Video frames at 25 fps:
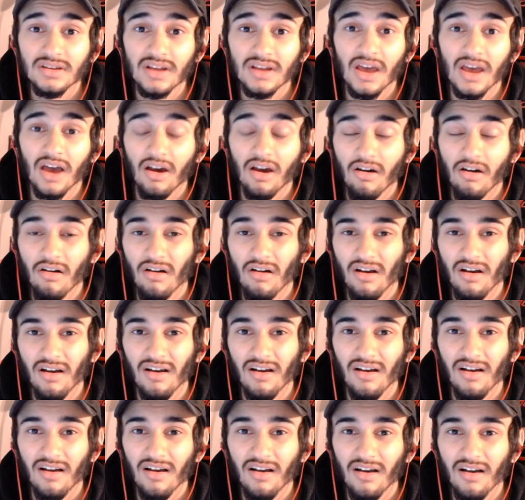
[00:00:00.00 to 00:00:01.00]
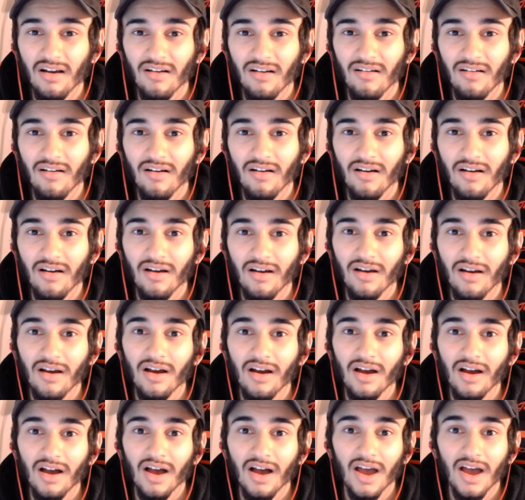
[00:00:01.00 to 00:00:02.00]
Now,
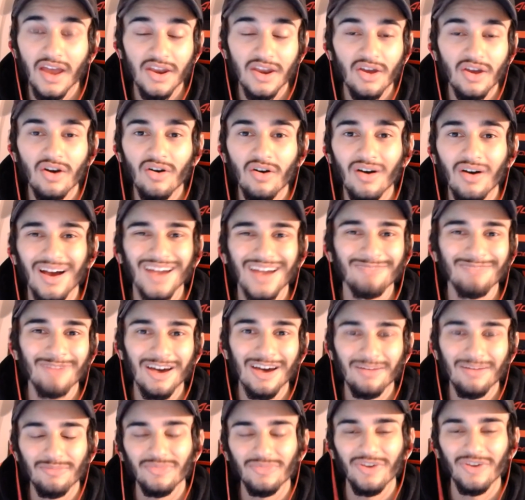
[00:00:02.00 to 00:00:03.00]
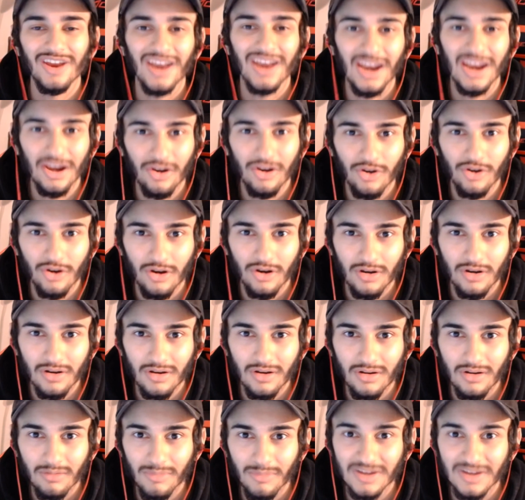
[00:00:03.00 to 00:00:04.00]
I know I'm not a great editor
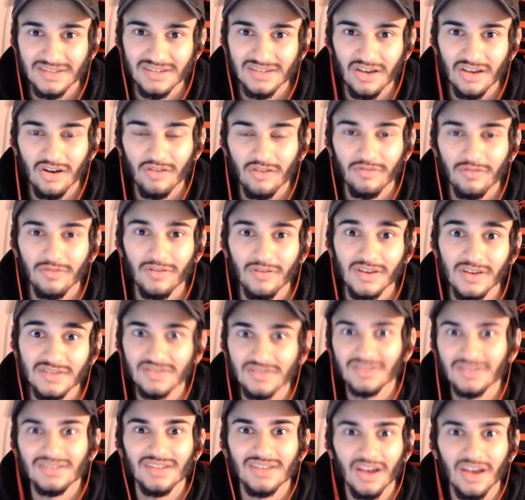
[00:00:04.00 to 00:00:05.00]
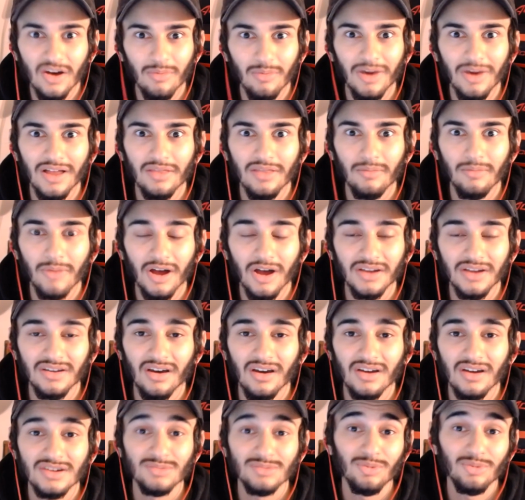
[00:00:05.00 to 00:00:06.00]
myself, as you can tell by the
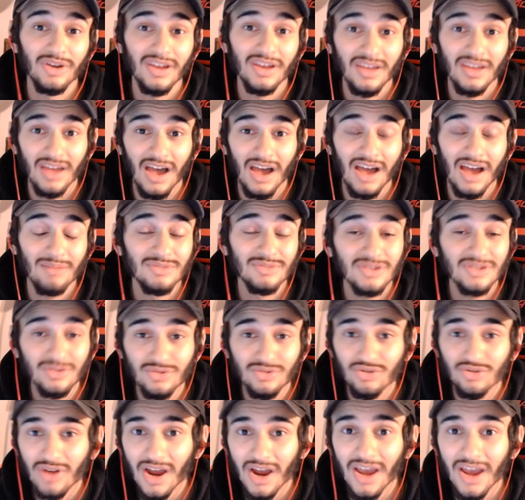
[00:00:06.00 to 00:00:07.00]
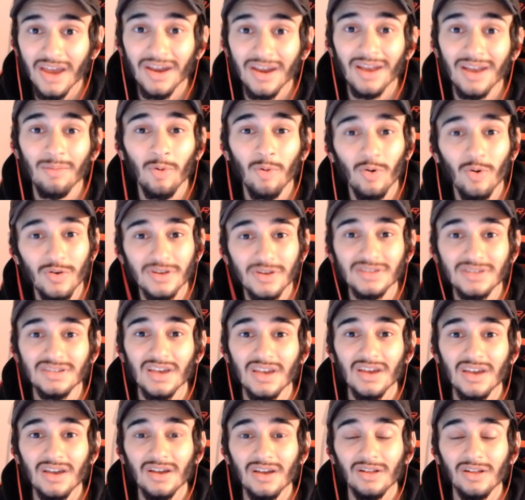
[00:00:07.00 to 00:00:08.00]
montage, but I'm still trying and I'm always
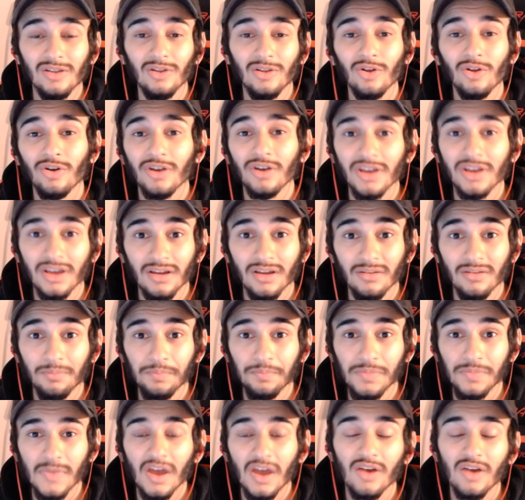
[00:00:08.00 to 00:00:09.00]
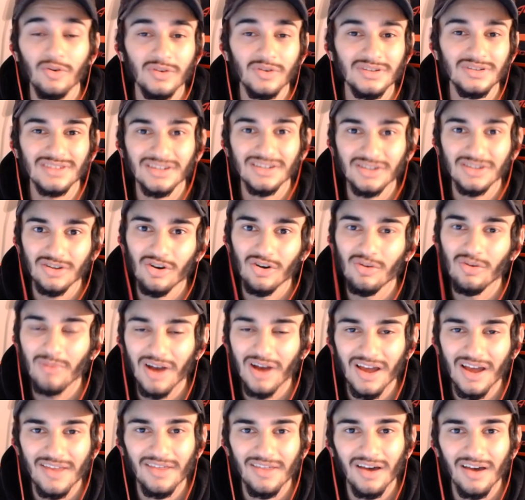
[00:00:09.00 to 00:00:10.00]
learning. I always like to go
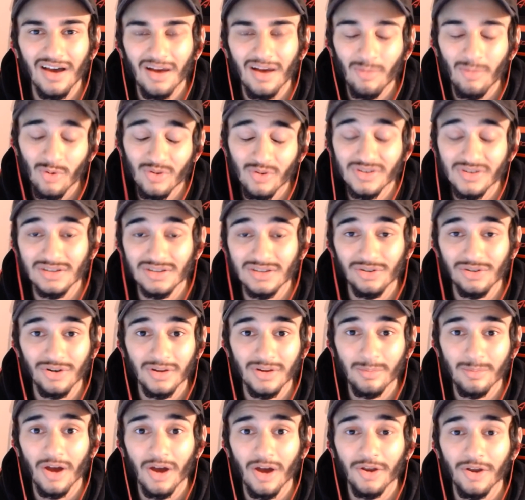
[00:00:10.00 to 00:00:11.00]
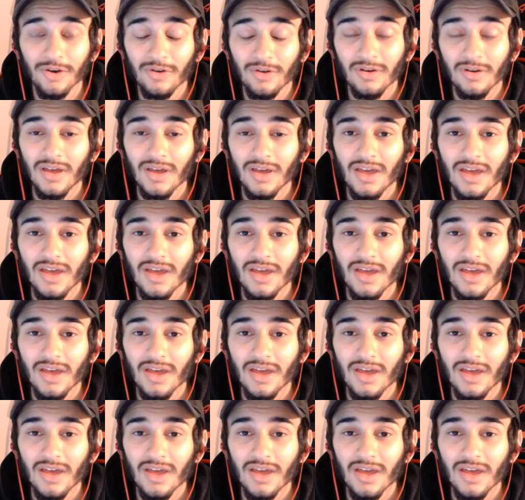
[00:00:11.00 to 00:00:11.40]
by the I'm always learning motto.